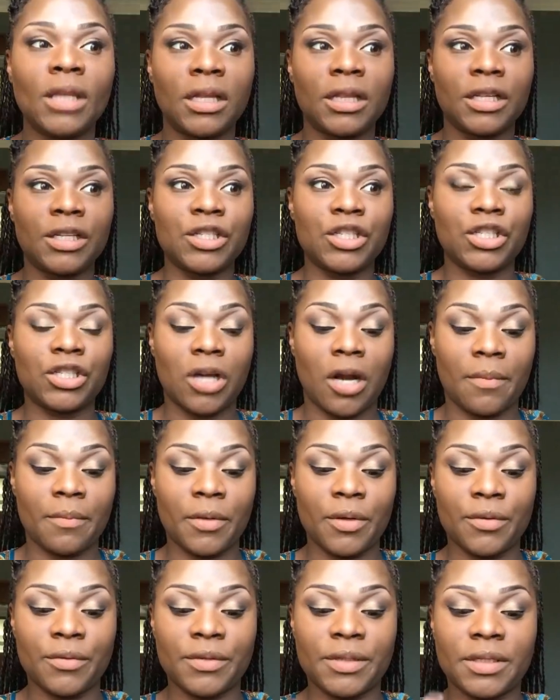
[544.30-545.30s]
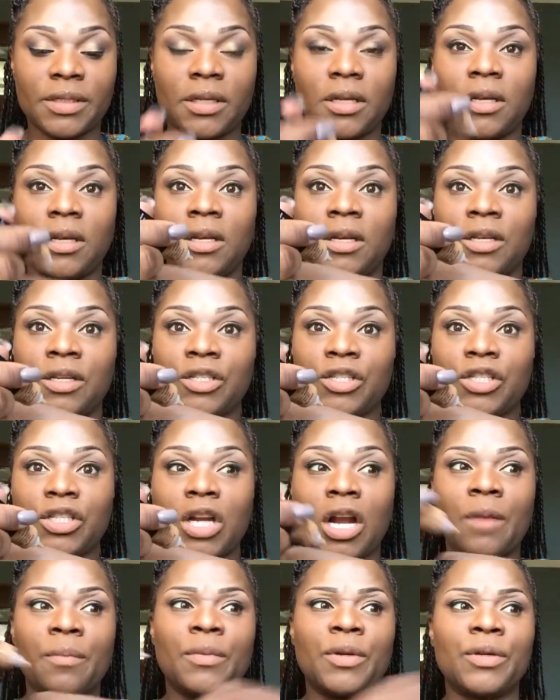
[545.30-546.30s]
than Charmeuse.
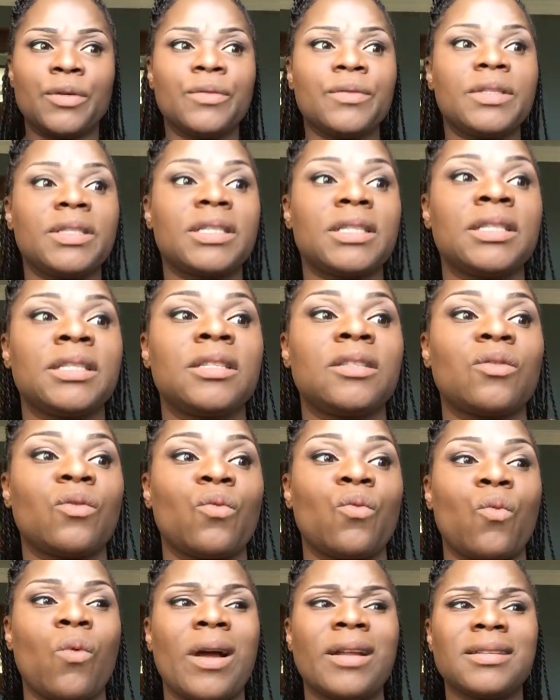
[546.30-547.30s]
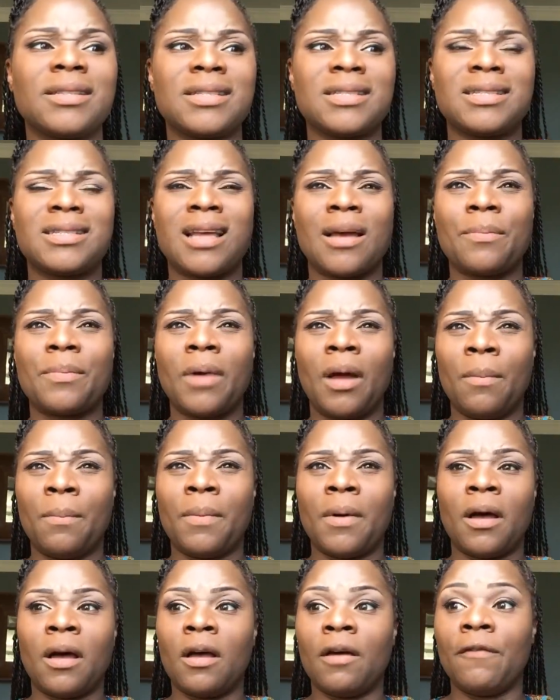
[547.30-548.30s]
Charmeuse is 1 step
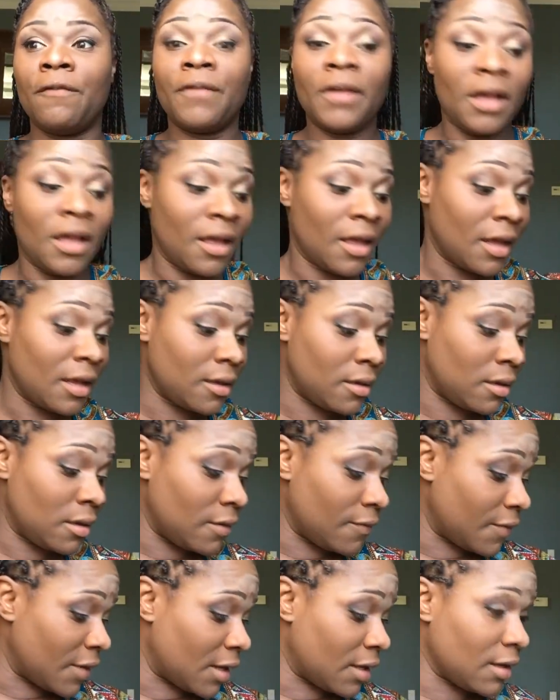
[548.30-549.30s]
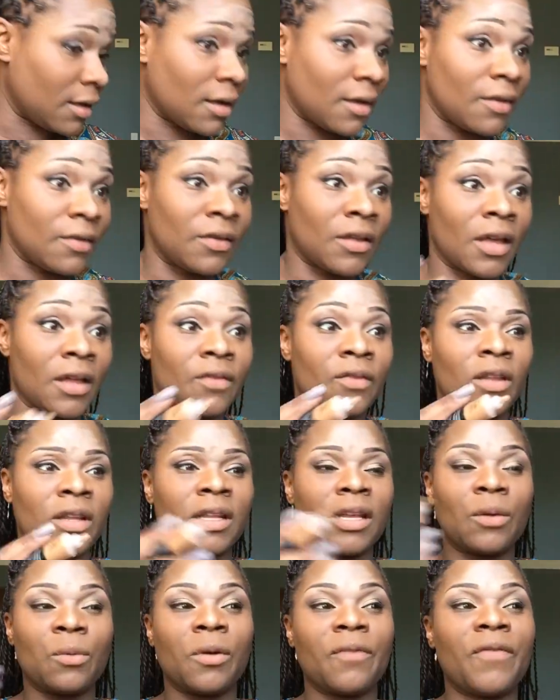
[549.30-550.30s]
above even the
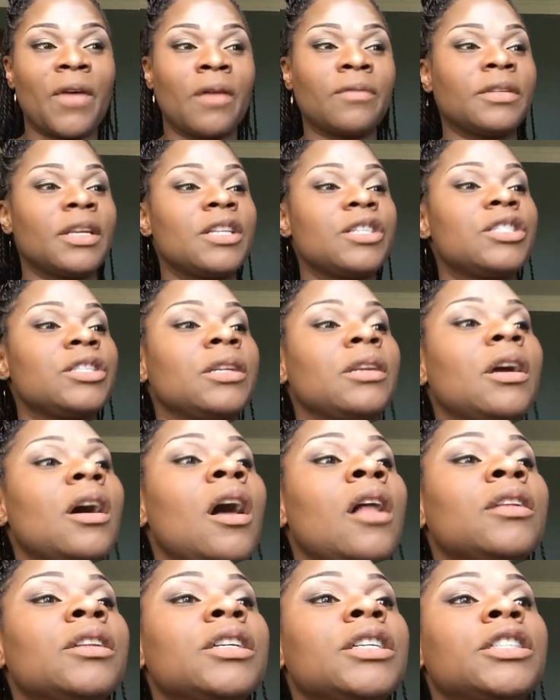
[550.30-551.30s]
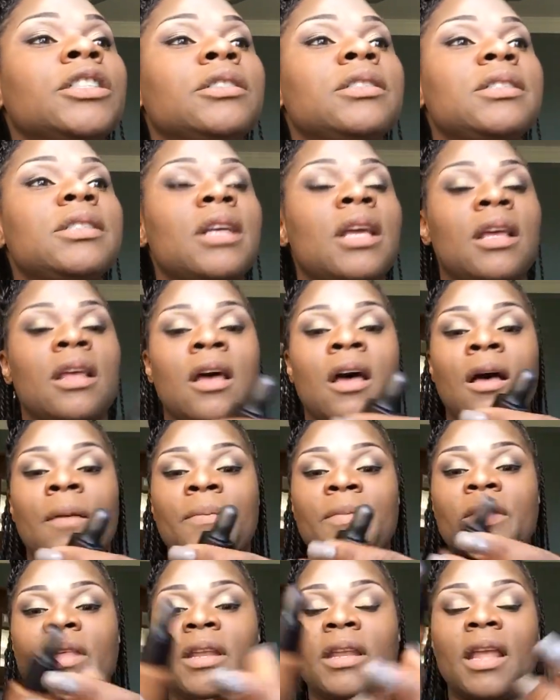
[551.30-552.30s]
liquid foundation colors.
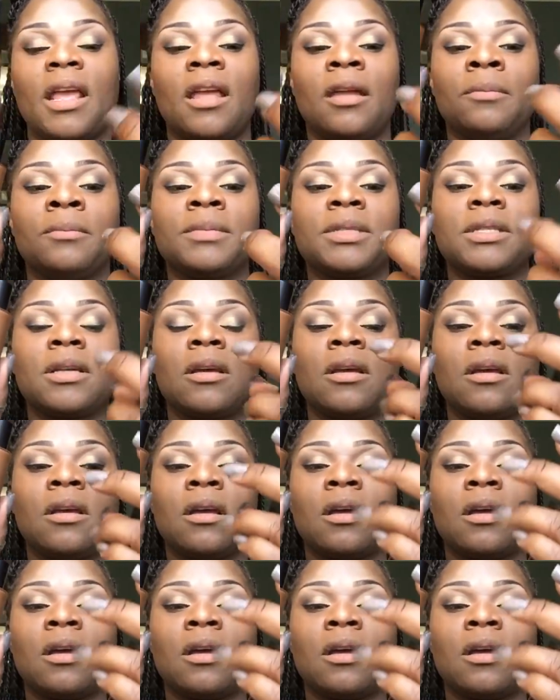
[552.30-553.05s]
The names